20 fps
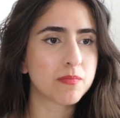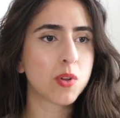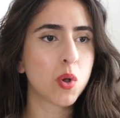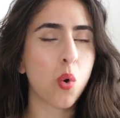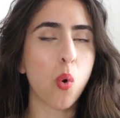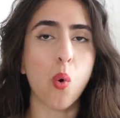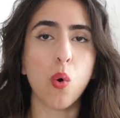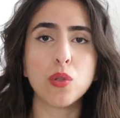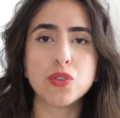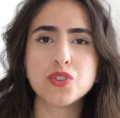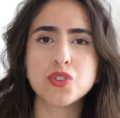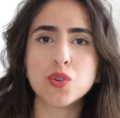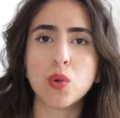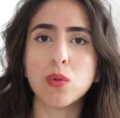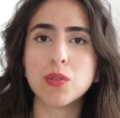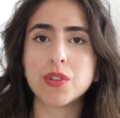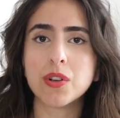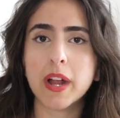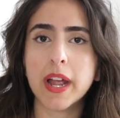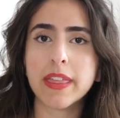cold
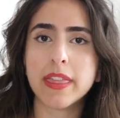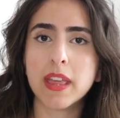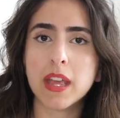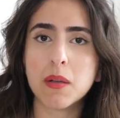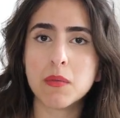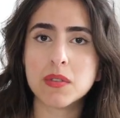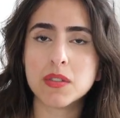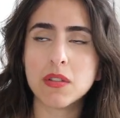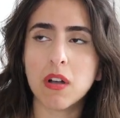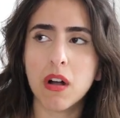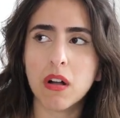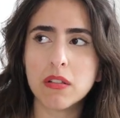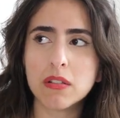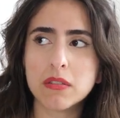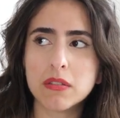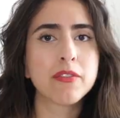shoulder, I think it was called.